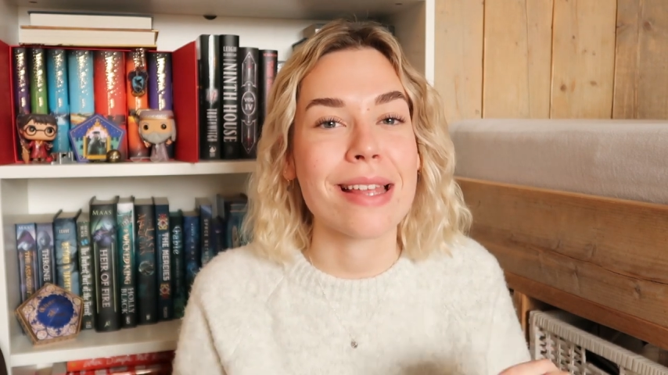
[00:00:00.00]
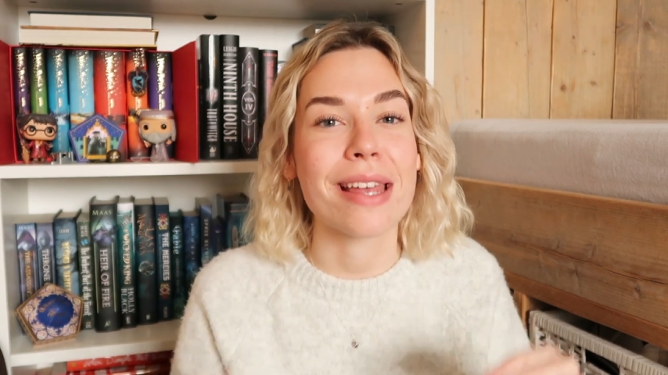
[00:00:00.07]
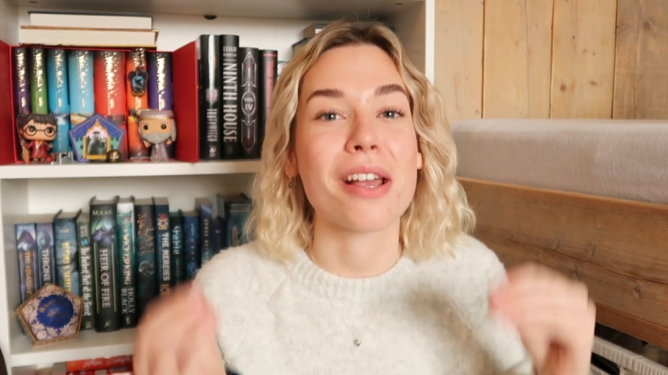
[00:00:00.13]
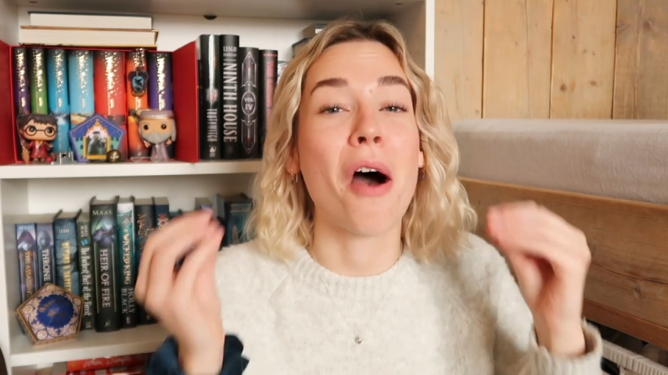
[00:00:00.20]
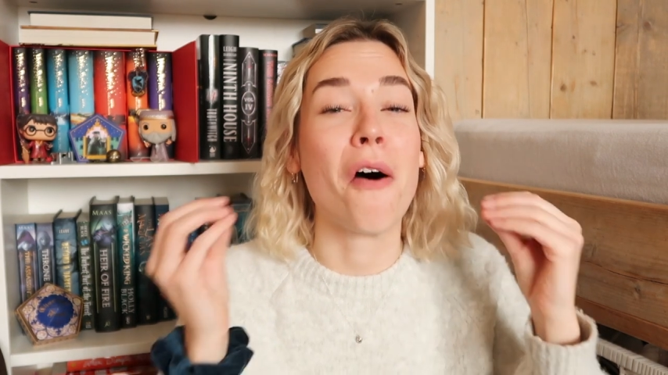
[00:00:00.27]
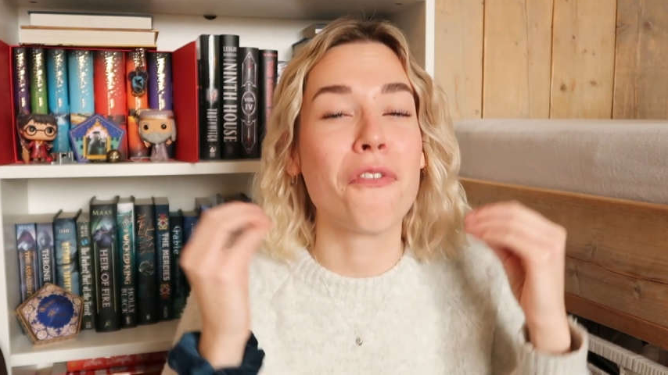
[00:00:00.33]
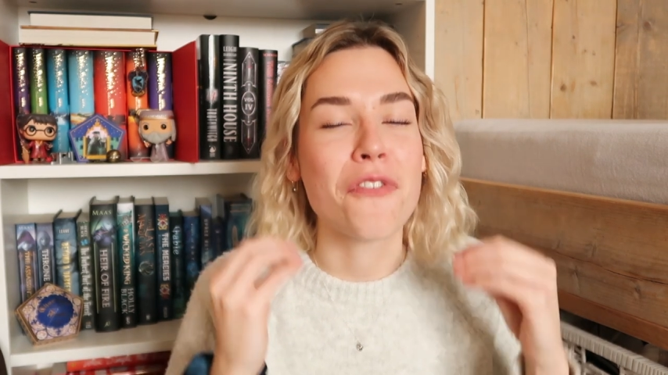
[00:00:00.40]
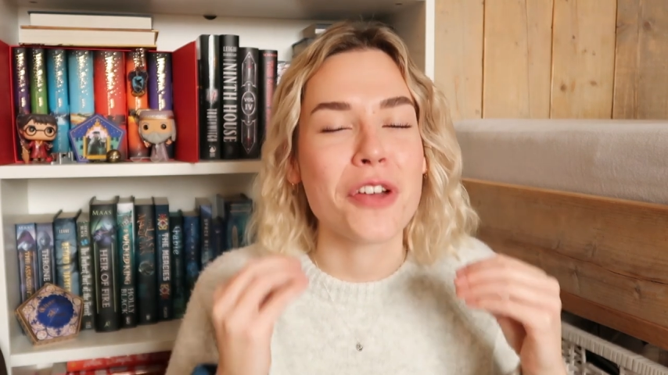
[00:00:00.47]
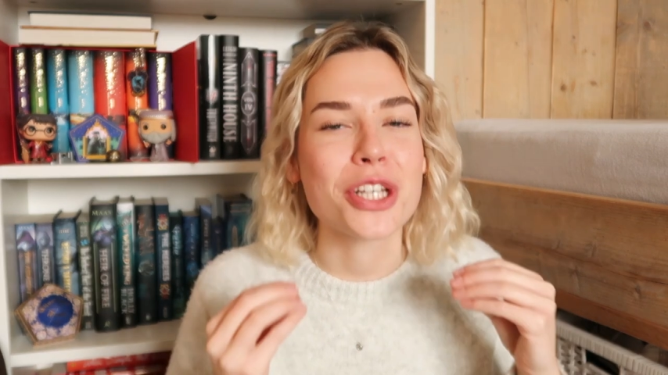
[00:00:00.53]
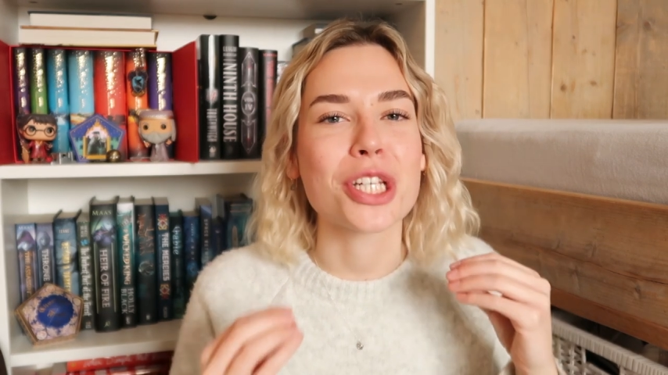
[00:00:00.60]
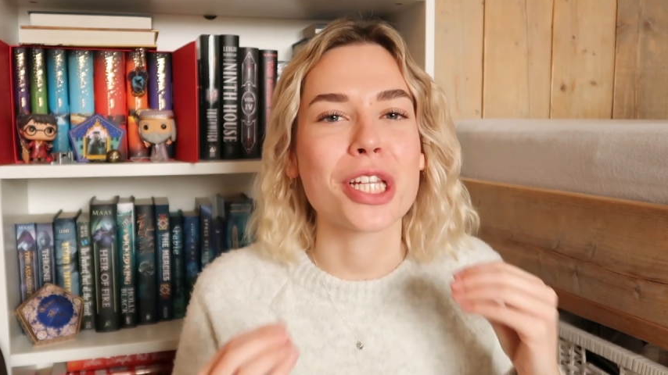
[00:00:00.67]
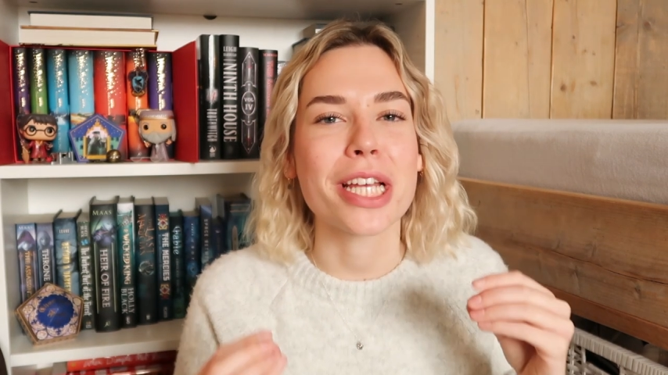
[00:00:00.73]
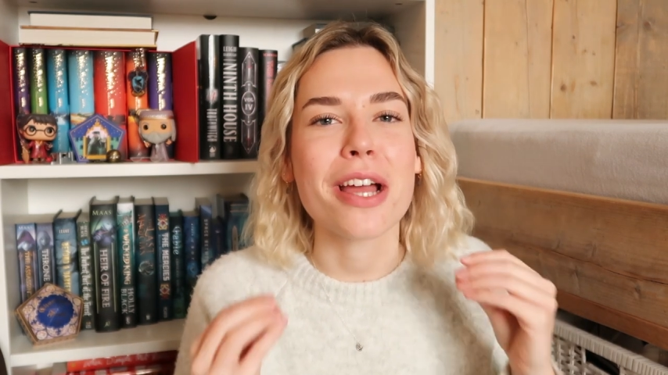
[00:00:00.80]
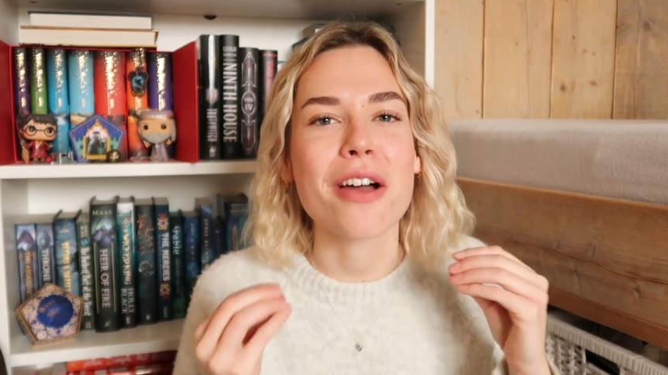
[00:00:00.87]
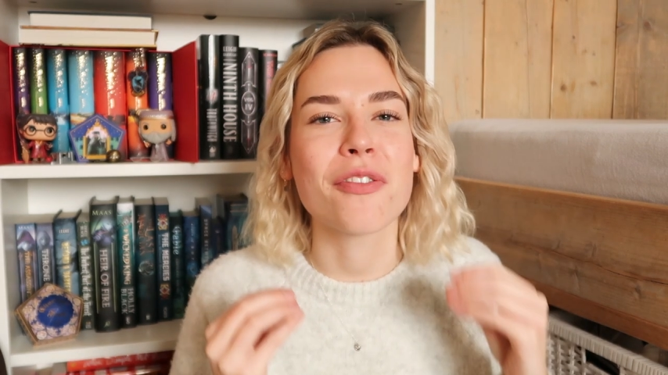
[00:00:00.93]
like
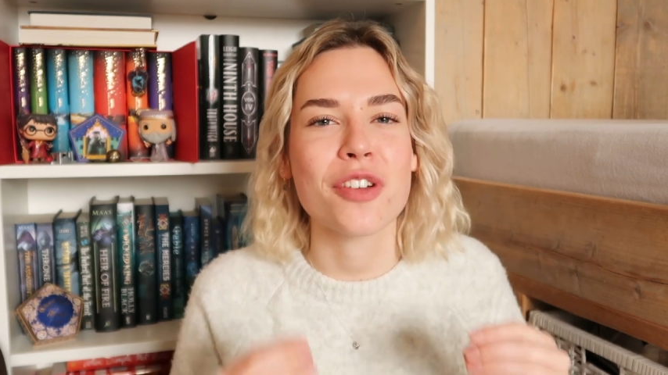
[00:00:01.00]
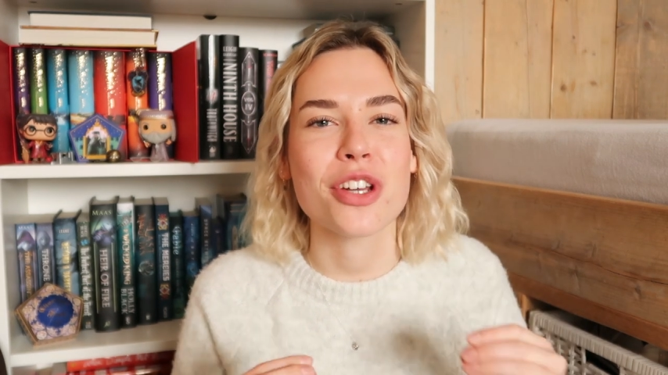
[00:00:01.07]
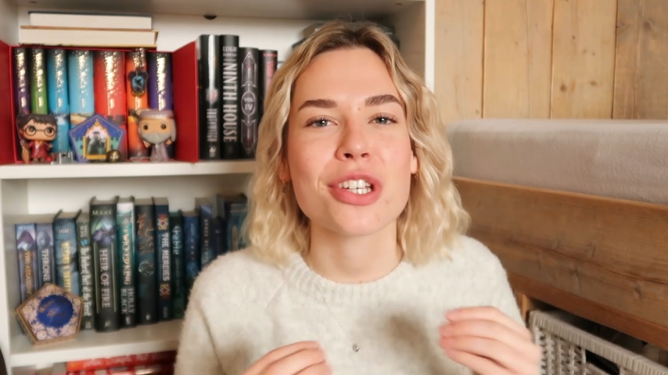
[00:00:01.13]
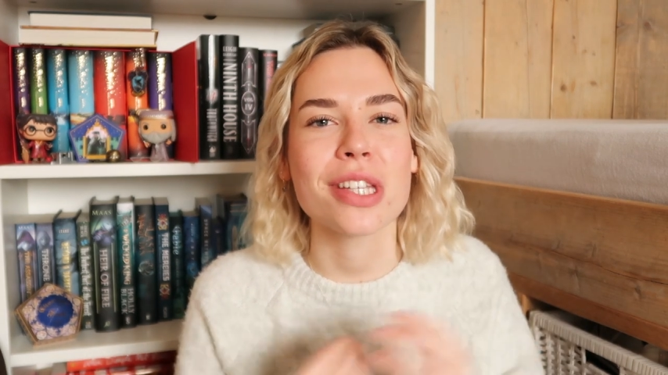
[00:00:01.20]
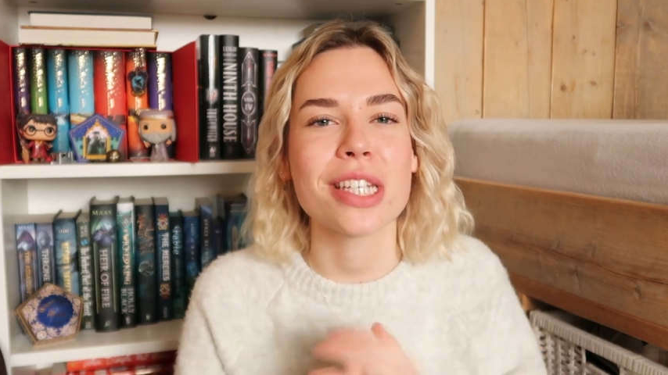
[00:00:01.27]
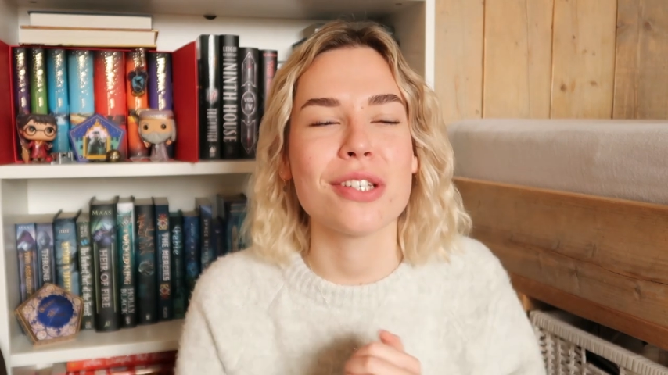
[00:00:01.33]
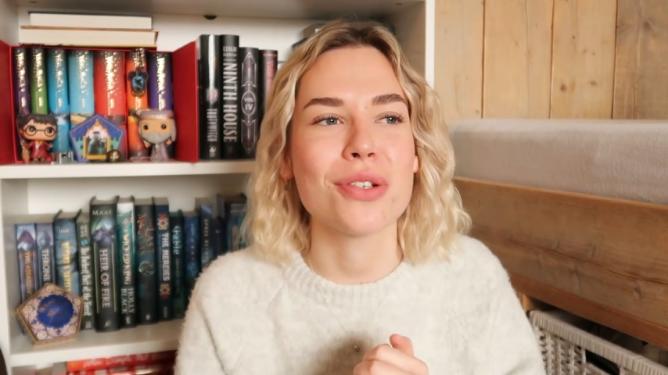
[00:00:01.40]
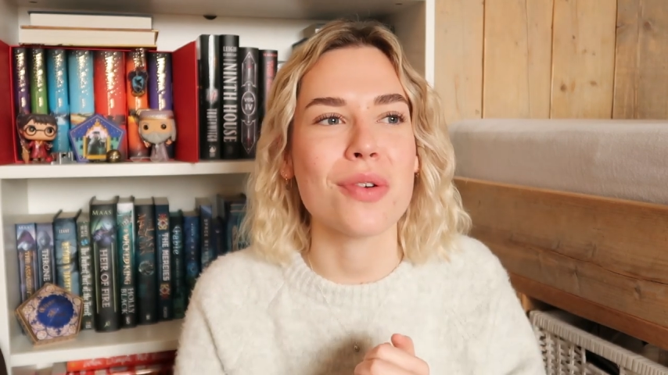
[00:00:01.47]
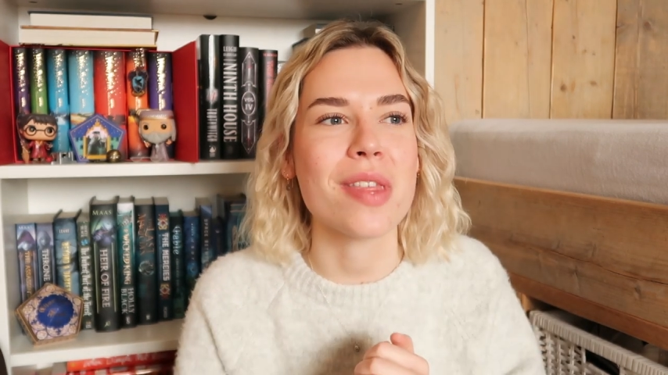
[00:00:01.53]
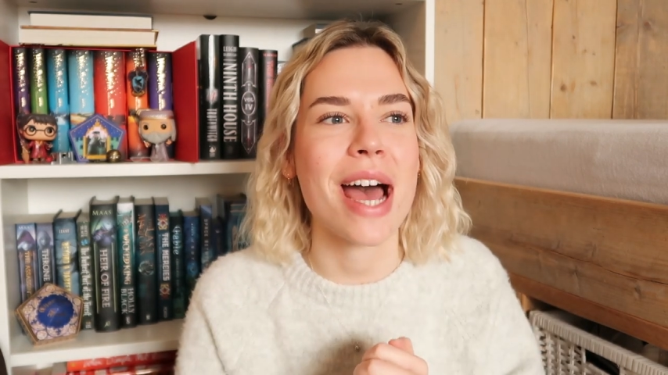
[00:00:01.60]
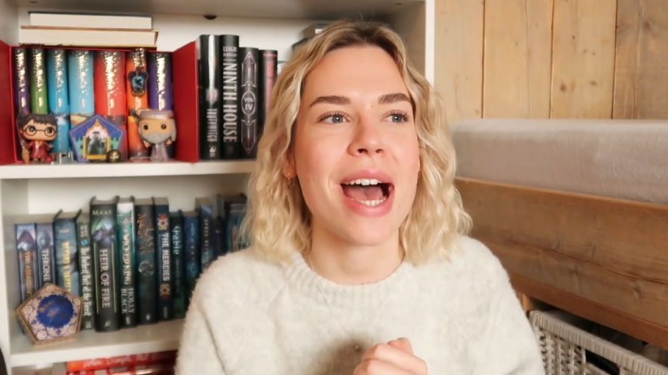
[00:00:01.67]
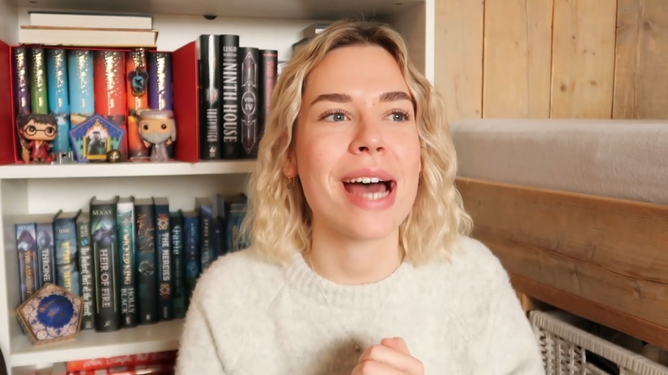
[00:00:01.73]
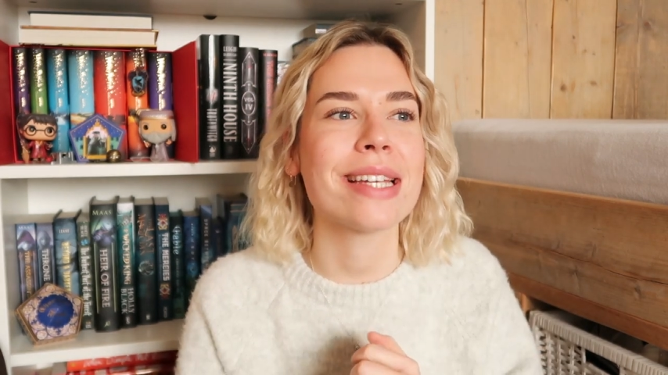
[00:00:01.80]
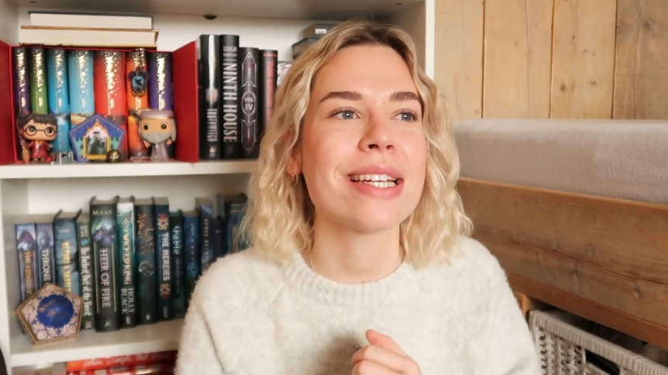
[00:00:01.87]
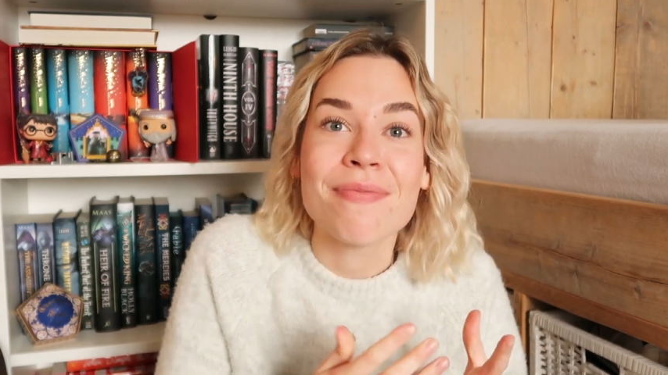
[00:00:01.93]
officially, officially do that.